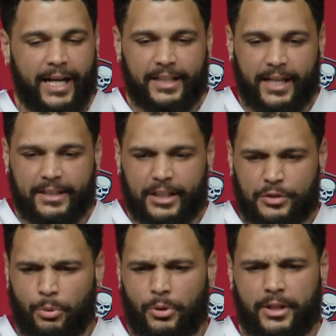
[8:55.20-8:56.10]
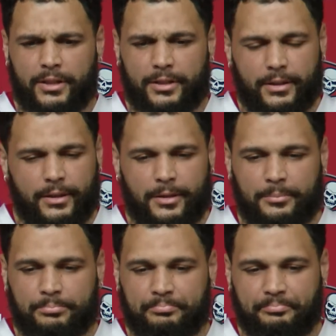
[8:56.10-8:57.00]
At this point,
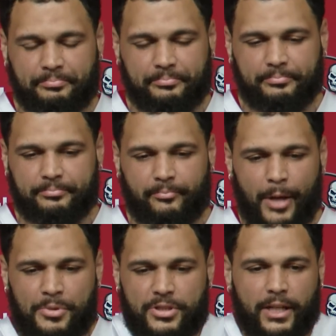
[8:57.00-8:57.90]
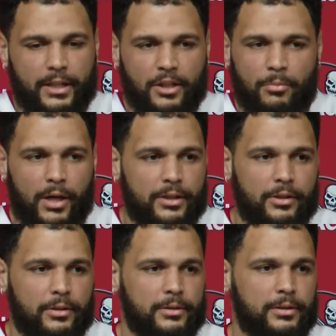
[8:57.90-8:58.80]
I'm just taking it year by
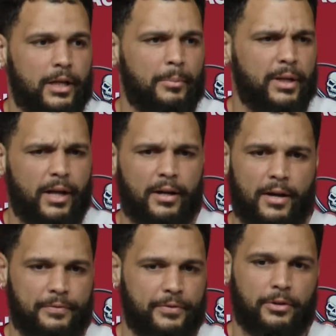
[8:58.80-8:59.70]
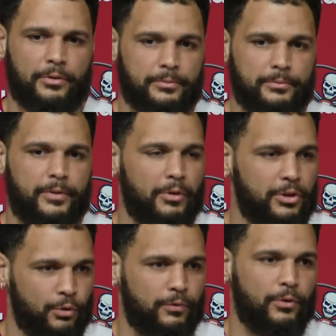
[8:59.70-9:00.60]
year. I mean, I feel very
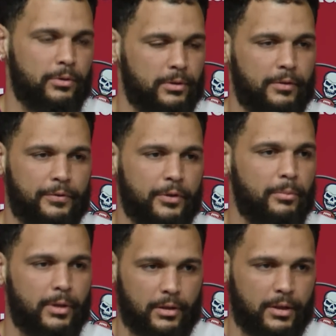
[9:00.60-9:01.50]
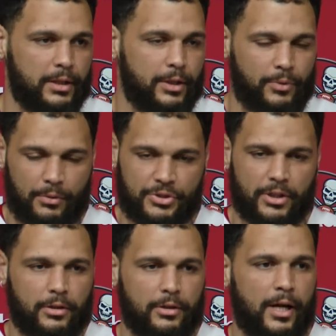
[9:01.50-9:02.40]
youthful. I feel better than I did when I was
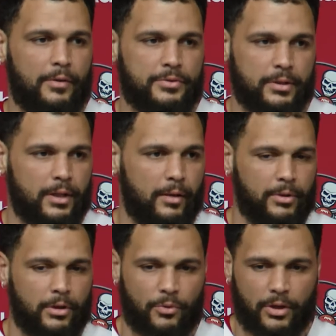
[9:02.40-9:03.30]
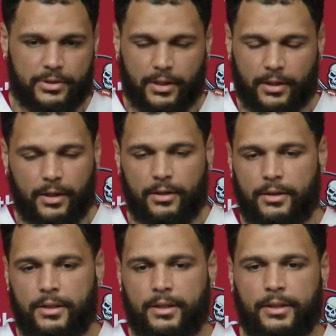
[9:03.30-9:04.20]
younger. Obviously, been on record saying that.
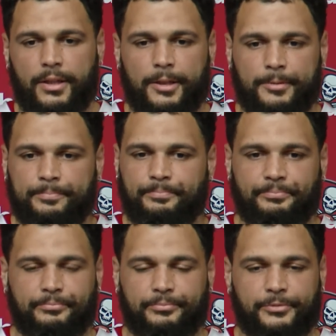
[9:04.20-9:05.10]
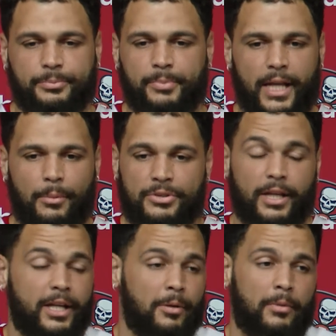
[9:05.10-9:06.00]
Just being able to
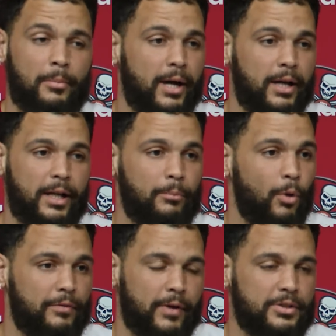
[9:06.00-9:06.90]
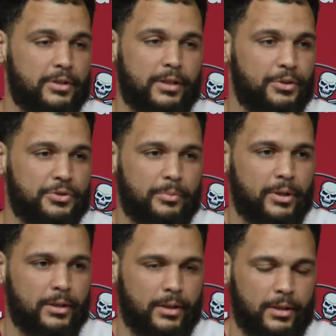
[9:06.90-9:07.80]
take care of my body, I'm way faster than I used to
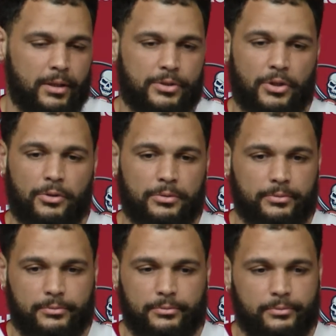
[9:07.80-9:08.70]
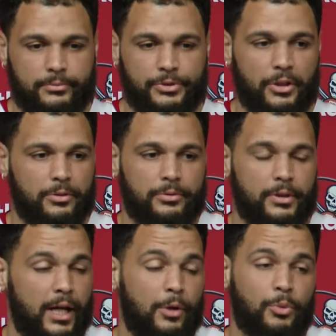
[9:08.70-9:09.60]
be. So, you know,
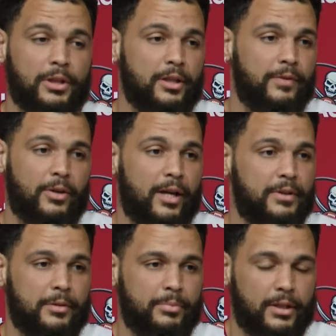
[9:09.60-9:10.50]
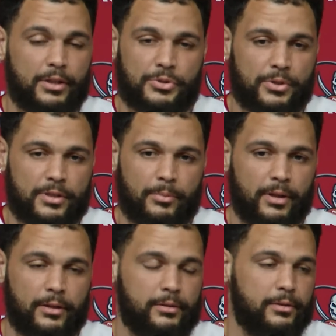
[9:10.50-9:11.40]
God willing, if I don't have any big injuries, I
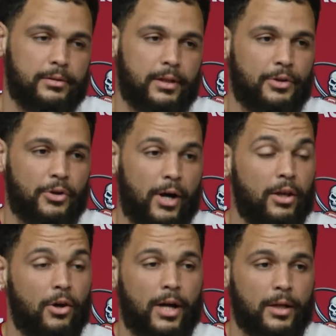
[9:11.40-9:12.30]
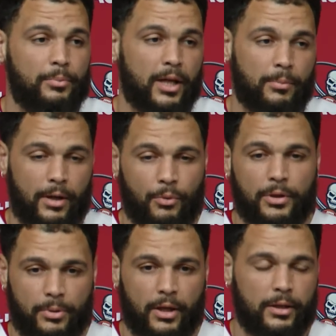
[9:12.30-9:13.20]
mean, I don't know how long I can play, but I want
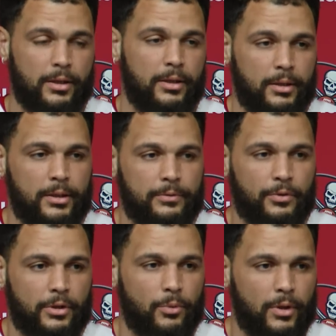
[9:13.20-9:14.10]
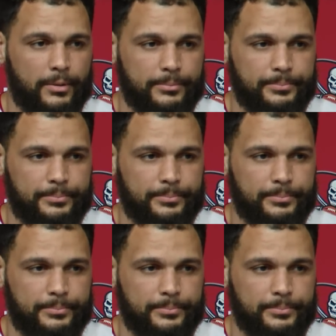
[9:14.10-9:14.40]
to play for a good while.